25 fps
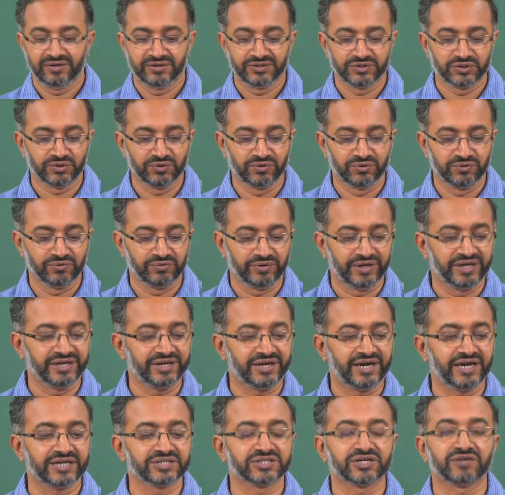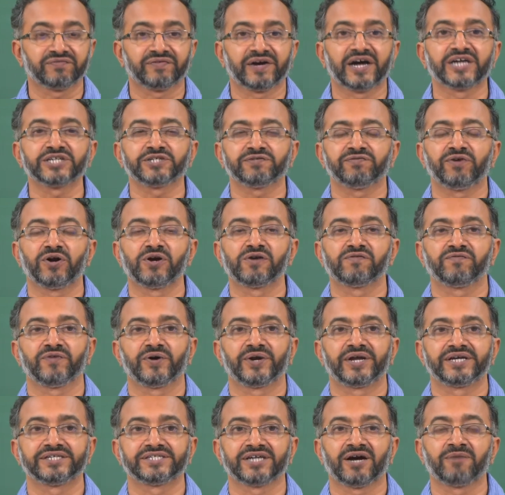So, in case of asphalt,
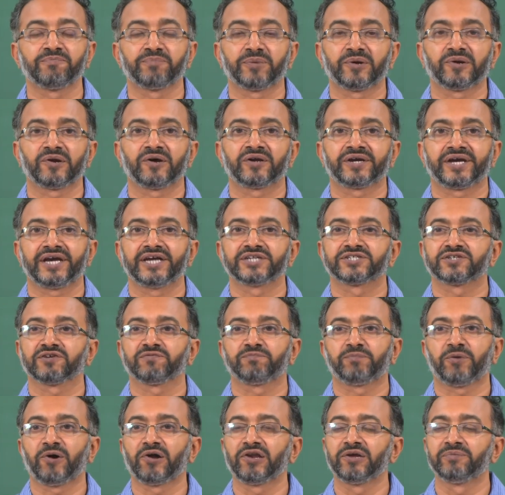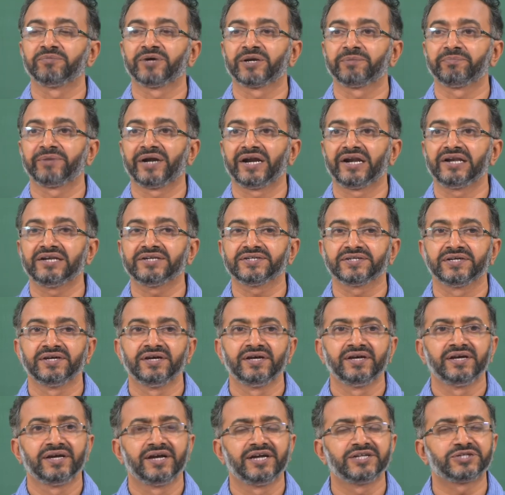for example, or case of polymer melt,
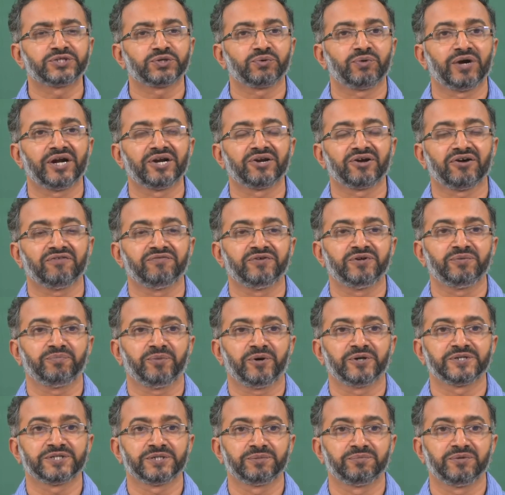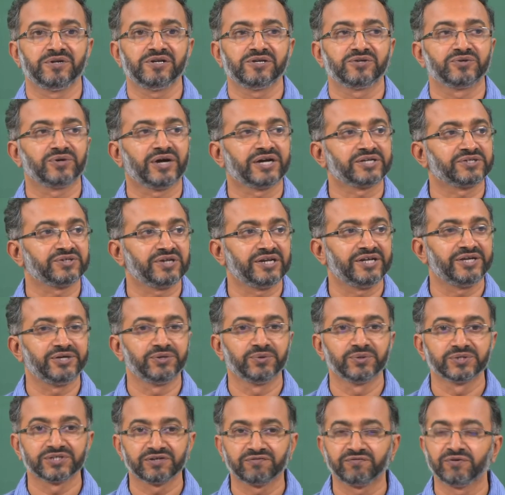it is quite often possible to actually
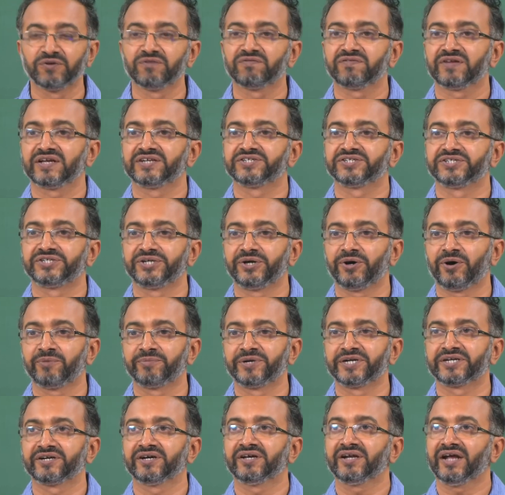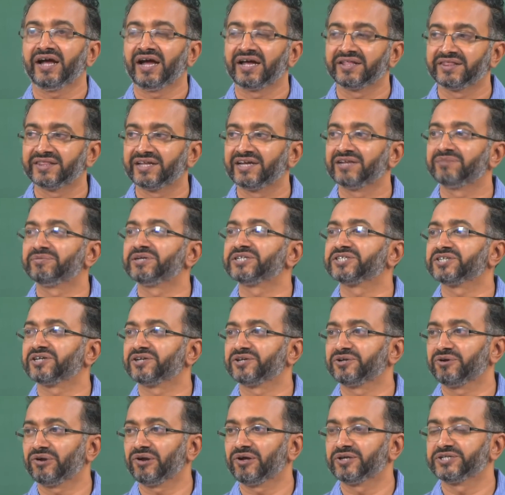use a full fledged rheometer and then measure
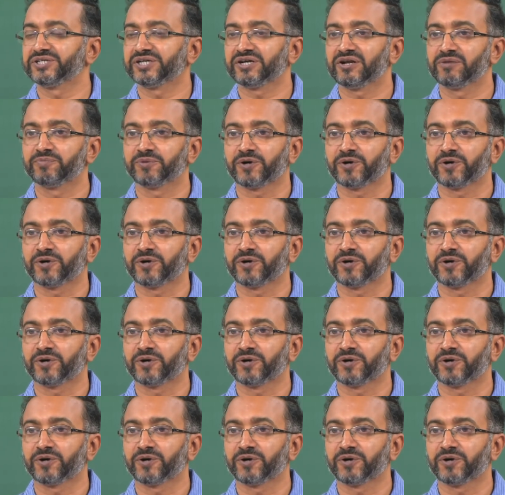rheological